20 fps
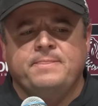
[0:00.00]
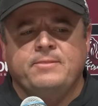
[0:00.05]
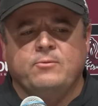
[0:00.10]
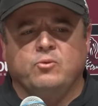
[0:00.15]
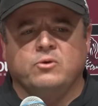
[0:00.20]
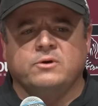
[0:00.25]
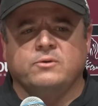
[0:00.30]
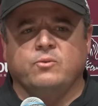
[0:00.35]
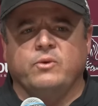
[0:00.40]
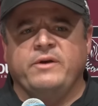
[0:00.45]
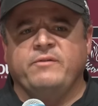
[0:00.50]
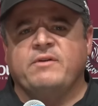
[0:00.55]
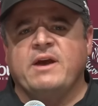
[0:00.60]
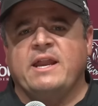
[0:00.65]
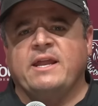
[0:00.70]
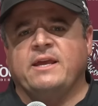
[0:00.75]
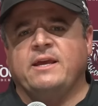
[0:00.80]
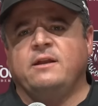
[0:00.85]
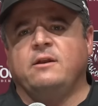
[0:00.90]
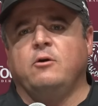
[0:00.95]
We've got
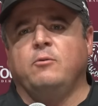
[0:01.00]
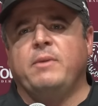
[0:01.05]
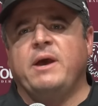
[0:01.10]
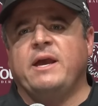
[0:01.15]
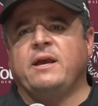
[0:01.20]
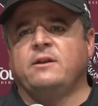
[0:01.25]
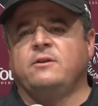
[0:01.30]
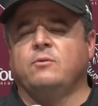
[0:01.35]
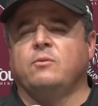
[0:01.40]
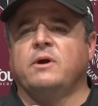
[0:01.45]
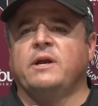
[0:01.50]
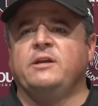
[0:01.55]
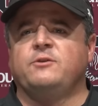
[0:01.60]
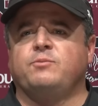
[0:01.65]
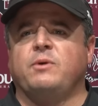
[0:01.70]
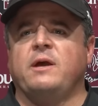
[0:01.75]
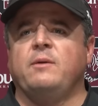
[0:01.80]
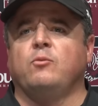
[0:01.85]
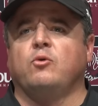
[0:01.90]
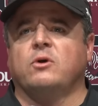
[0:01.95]
to get Omega to where he's
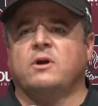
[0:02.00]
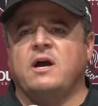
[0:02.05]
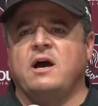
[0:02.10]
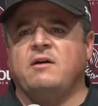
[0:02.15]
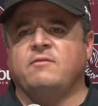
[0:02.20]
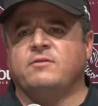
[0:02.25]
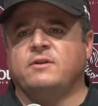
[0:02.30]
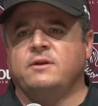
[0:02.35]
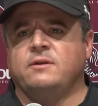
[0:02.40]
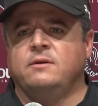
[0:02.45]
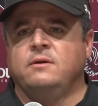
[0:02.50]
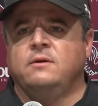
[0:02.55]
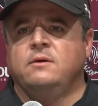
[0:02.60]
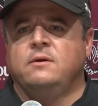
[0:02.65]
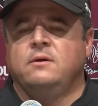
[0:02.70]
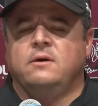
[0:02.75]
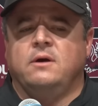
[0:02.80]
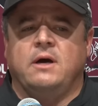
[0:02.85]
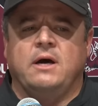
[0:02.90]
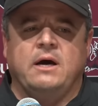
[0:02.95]
playing more confident.
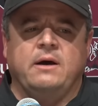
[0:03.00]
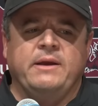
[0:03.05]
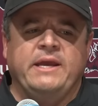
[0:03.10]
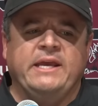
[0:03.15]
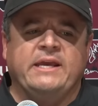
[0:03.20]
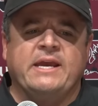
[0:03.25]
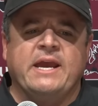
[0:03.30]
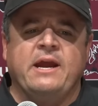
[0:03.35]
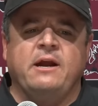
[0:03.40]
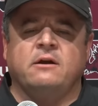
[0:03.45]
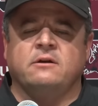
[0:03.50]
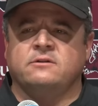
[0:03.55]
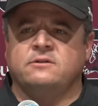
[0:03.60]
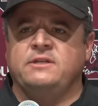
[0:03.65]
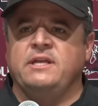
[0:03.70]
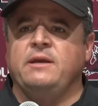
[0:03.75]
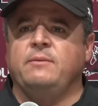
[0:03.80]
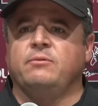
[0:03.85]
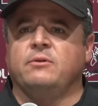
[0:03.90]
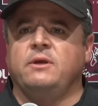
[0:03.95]
He cares
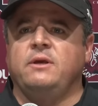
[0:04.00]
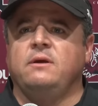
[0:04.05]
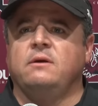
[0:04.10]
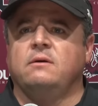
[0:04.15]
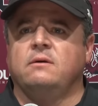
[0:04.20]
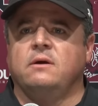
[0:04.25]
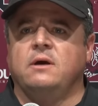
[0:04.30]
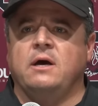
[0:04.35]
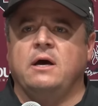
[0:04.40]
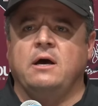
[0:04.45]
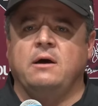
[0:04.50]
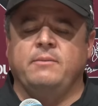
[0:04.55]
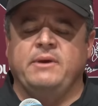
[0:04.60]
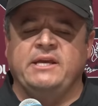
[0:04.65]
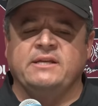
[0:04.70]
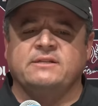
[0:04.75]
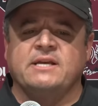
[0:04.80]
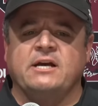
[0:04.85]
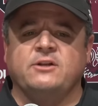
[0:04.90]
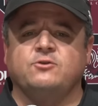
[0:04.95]
deeply.
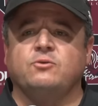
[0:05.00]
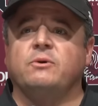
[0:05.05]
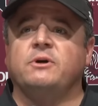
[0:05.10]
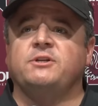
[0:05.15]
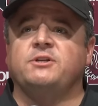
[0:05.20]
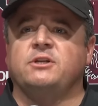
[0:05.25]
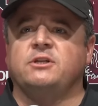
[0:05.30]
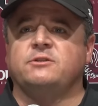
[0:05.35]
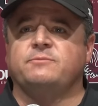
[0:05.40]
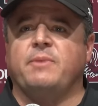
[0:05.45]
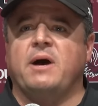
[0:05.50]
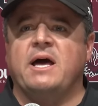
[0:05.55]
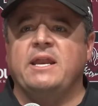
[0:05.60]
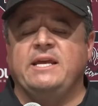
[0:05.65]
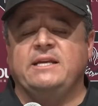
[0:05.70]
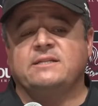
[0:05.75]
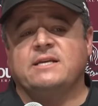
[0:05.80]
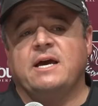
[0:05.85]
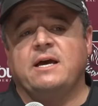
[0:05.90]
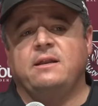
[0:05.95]
He's got twitch in his body.
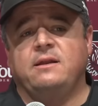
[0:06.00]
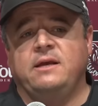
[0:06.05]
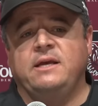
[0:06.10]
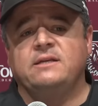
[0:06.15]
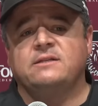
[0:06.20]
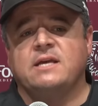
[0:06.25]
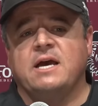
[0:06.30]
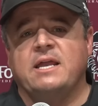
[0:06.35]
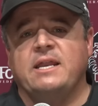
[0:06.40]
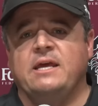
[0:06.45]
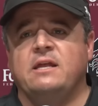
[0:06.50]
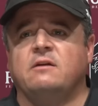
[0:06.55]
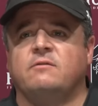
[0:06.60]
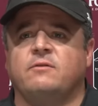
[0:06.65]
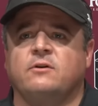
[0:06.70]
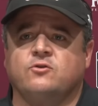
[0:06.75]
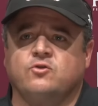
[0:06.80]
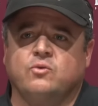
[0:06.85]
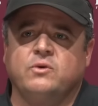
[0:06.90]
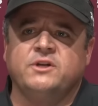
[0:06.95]
He's got
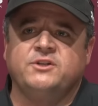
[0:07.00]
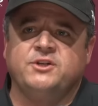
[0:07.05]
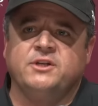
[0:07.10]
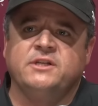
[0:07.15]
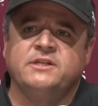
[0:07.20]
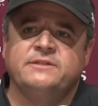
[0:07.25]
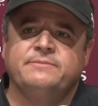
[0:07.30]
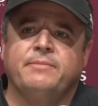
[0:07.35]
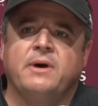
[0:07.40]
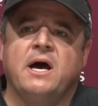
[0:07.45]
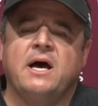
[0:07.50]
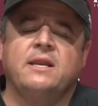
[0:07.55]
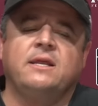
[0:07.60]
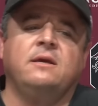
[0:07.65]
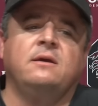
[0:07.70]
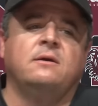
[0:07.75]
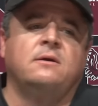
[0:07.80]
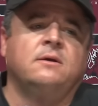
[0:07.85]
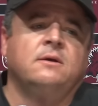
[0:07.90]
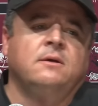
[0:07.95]
NFL twitch in his body.